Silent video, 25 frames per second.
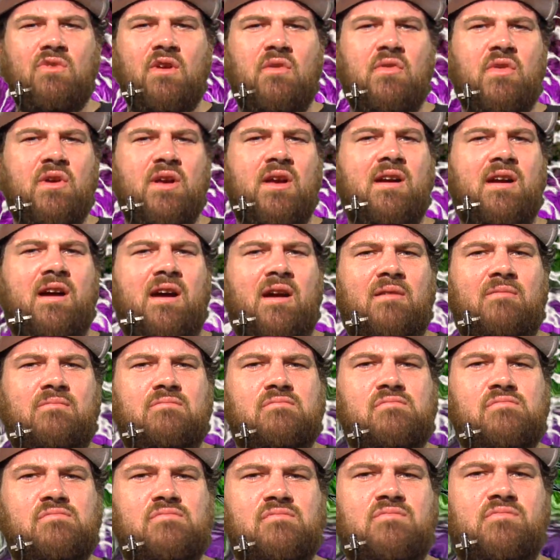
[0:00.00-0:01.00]
think I got
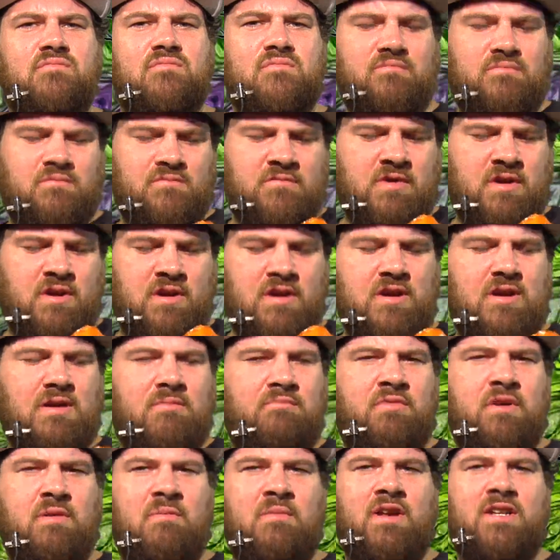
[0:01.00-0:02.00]

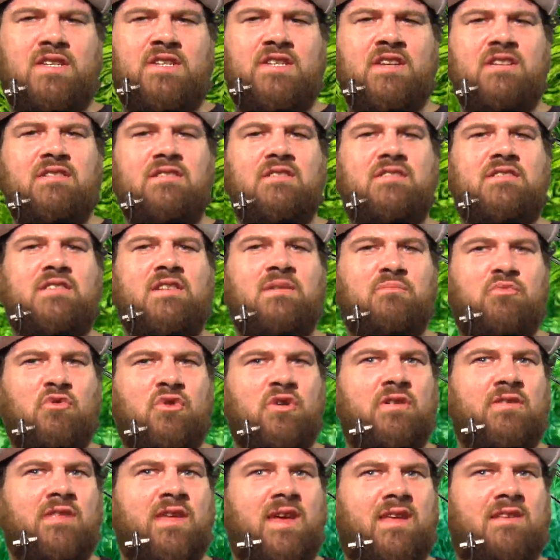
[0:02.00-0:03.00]
bit my cheek at some
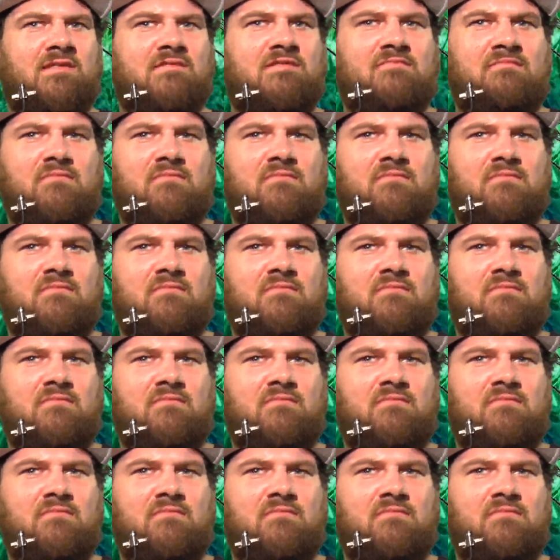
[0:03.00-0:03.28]
point. That